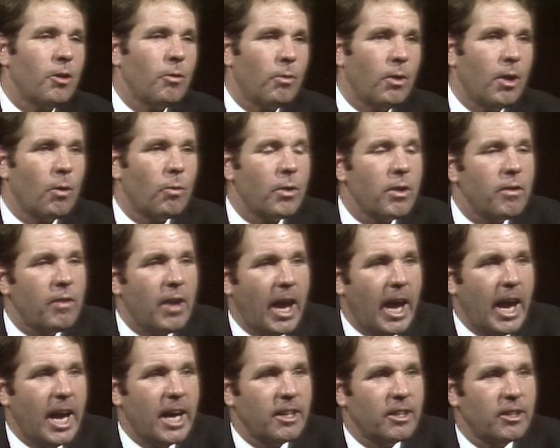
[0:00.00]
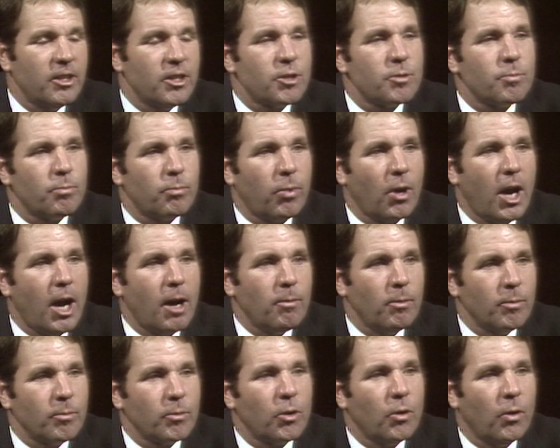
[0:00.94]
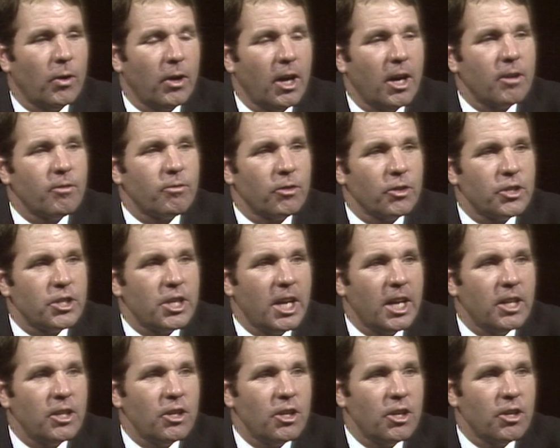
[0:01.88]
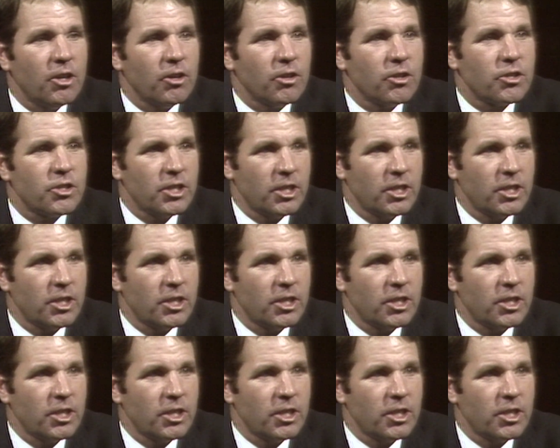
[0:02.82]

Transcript: Well, we've had this problem going on for 10 years,